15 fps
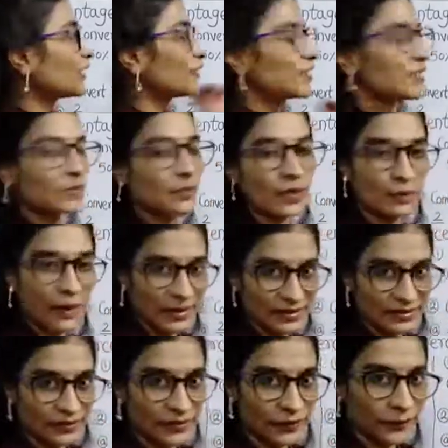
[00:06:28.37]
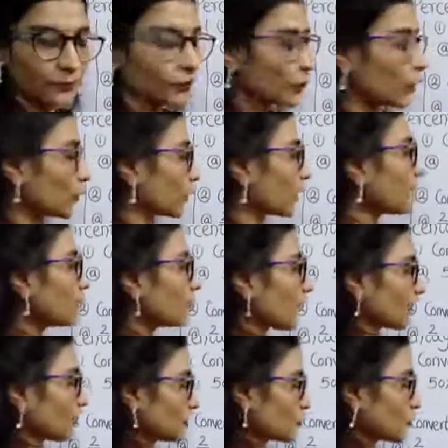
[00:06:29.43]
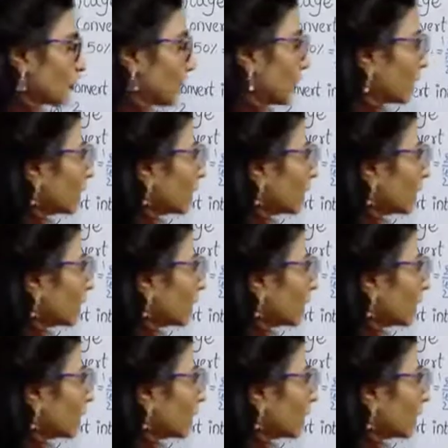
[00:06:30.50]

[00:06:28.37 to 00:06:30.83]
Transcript: divisible by here. Okay, by which number.